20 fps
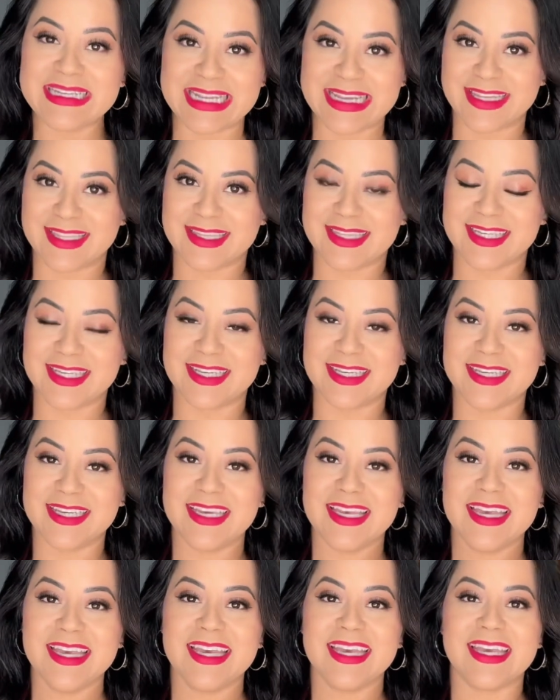lengthy.
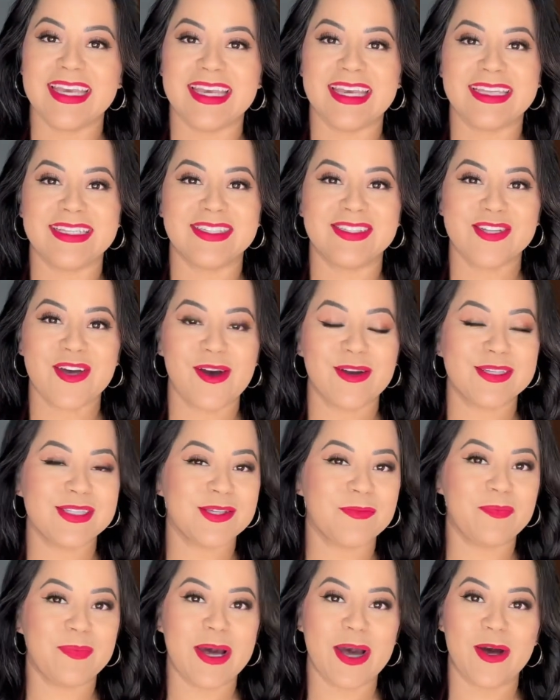It
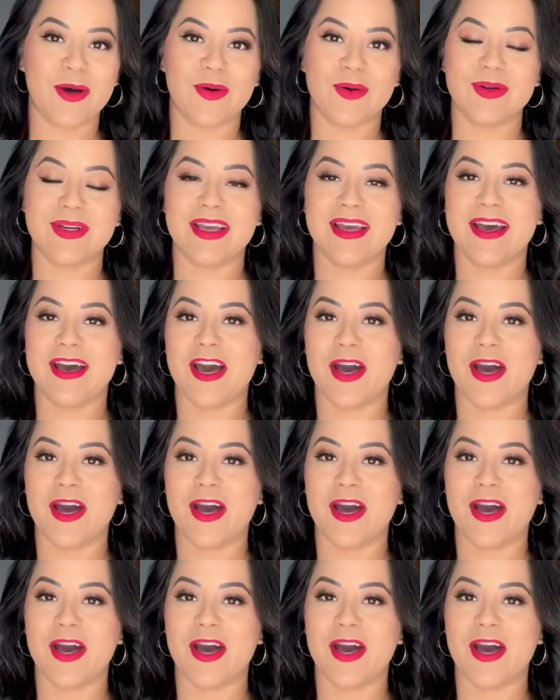talks about